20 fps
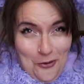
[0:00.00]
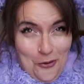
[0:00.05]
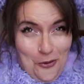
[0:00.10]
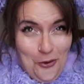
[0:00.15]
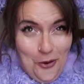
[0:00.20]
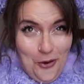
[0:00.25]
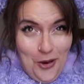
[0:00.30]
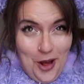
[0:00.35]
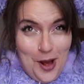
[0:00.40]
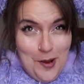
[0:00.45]

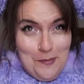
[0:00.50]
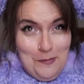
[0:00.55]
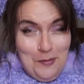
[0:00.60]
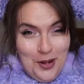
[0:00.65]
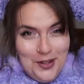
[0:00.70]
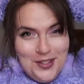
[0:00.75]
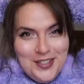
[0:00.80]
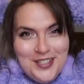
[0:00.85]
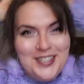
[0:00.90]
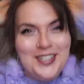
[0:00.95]
or a
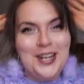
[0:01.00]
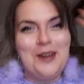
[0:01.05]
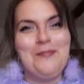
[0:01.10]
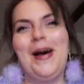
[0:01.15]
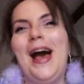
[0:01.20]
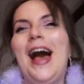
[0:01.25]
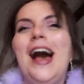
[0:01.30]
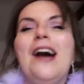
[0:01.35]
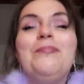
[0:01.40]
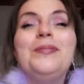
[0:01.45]
monster.
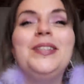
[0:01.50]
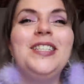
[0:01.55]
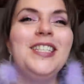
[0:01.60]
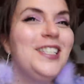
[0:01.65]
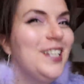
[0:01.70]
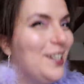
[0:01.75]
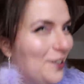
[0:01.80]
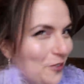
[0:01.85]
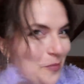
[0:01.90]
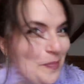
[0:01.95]
Perhaps
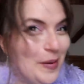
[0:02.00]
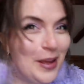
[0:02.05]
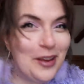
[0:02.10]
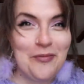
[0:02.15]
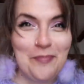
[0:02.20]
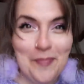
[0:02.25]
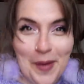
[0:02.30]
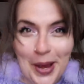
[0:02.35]
it's a little bit of